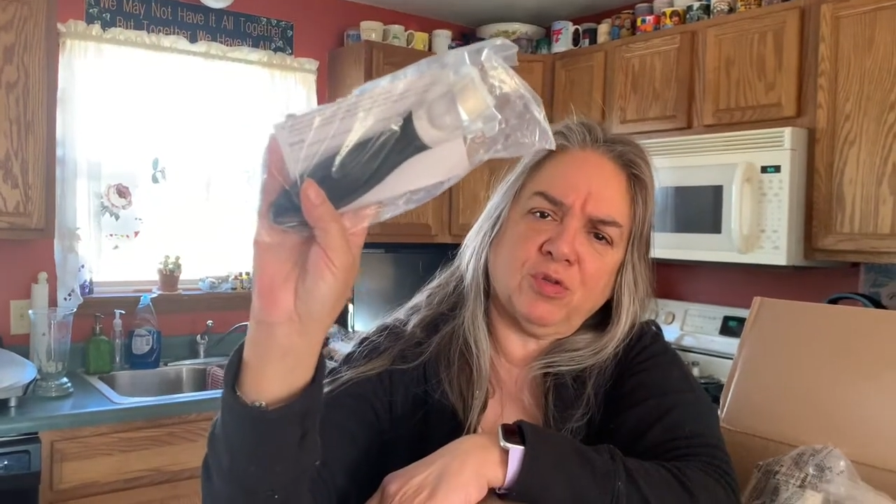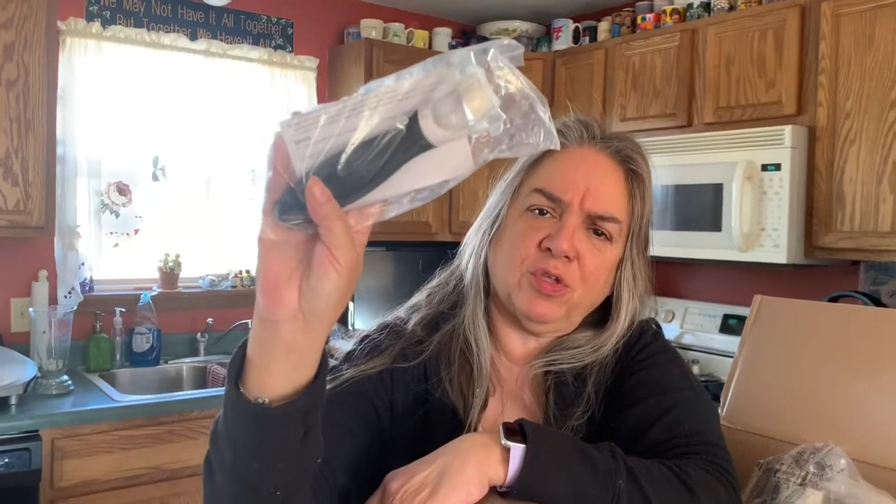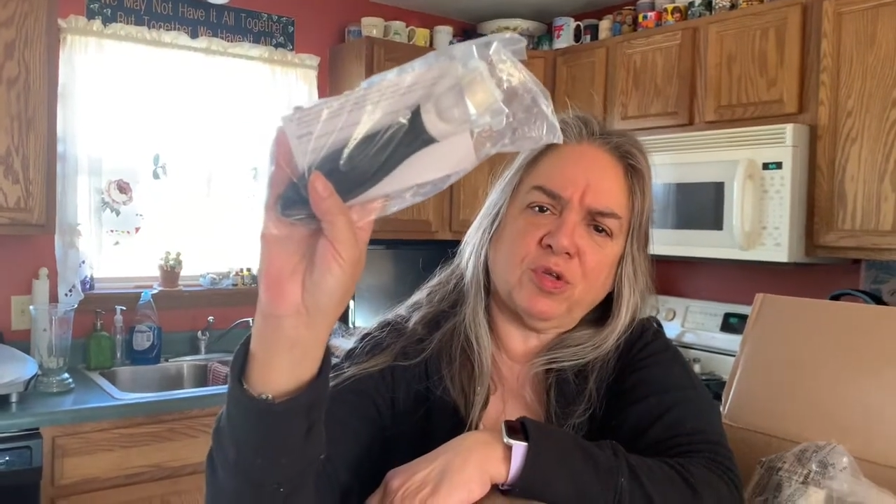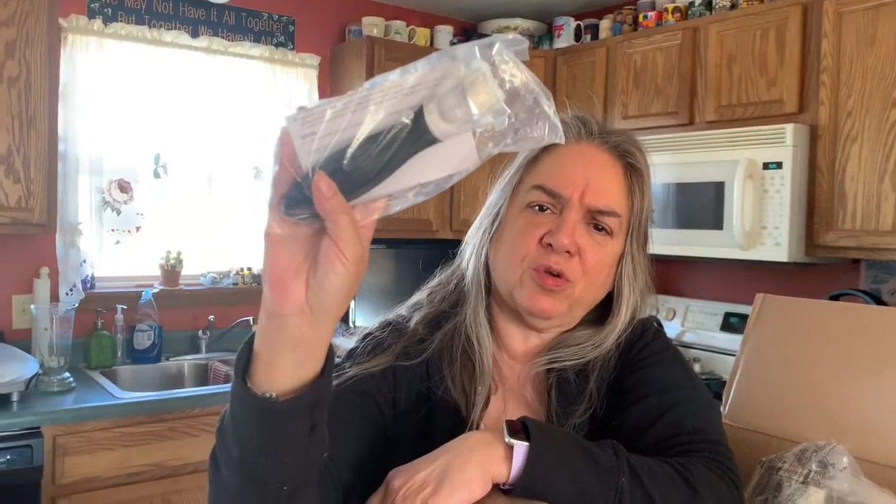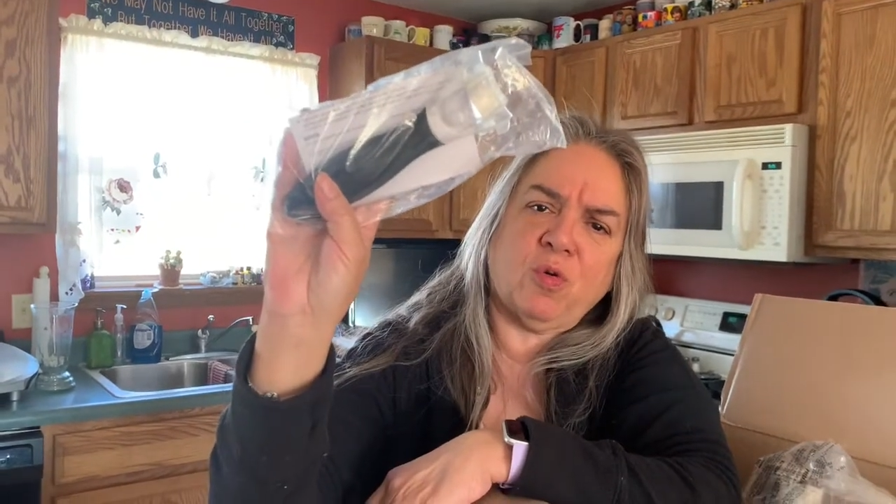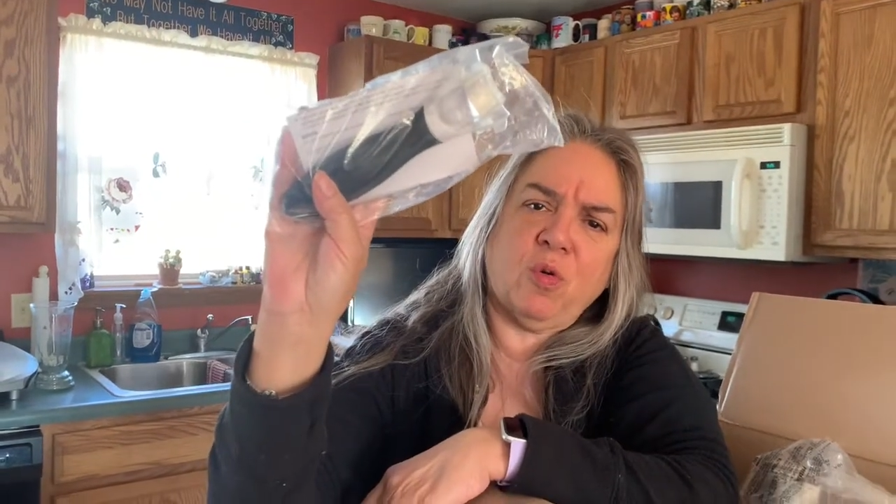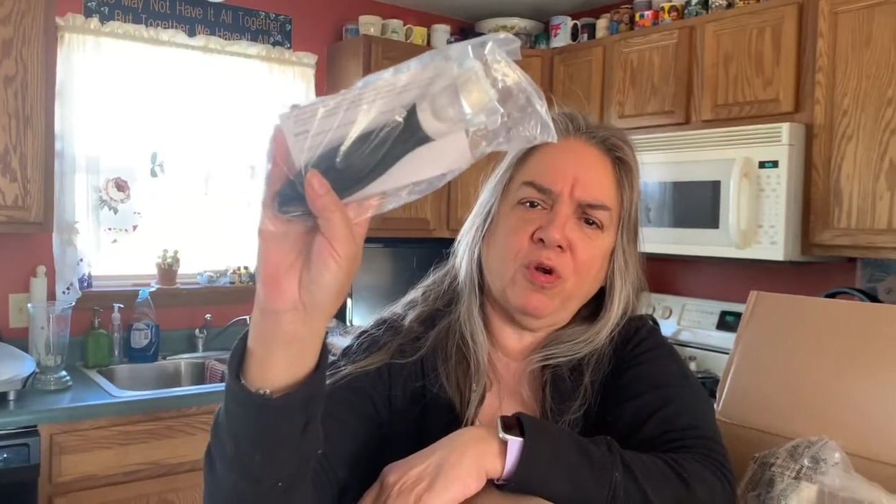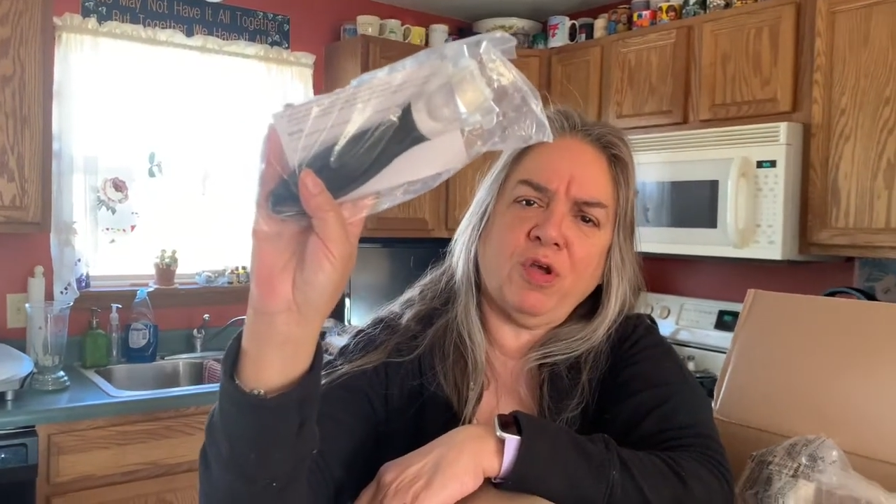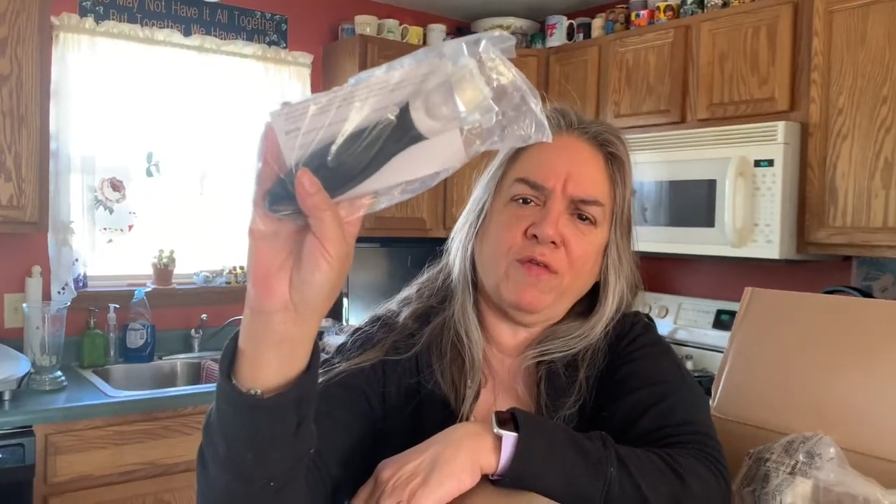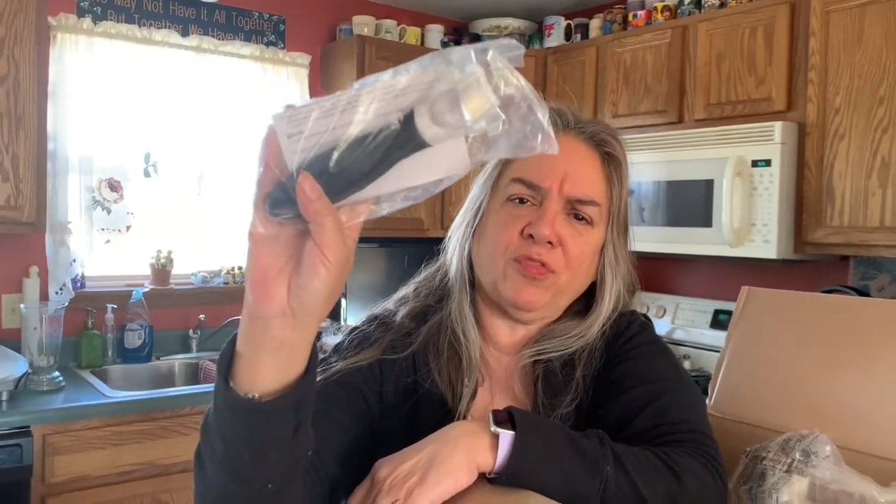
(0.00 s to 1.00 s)
the
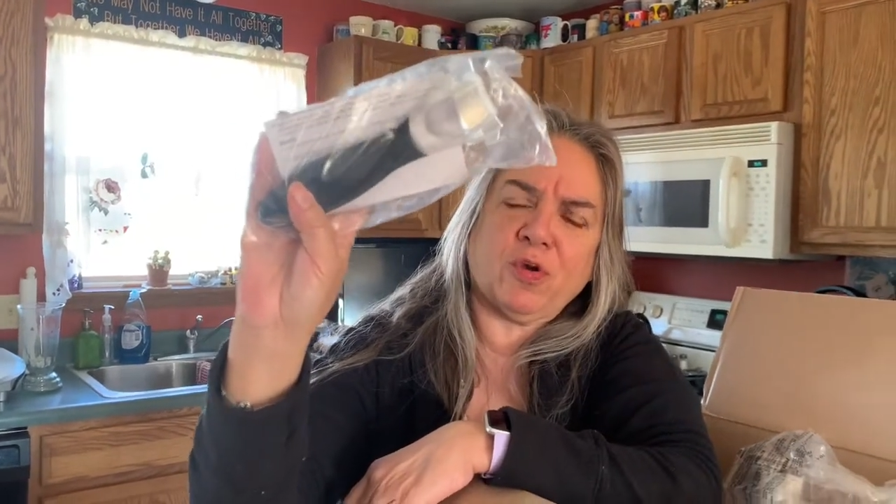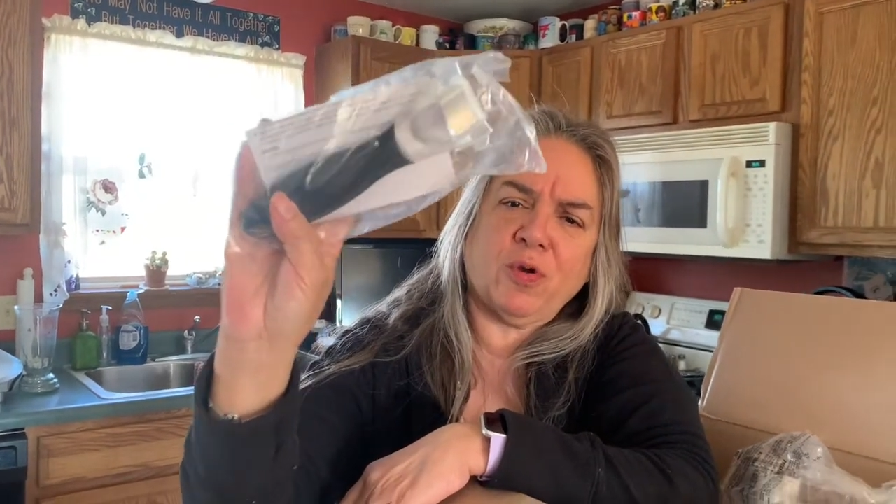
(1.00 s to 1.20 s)
corn off the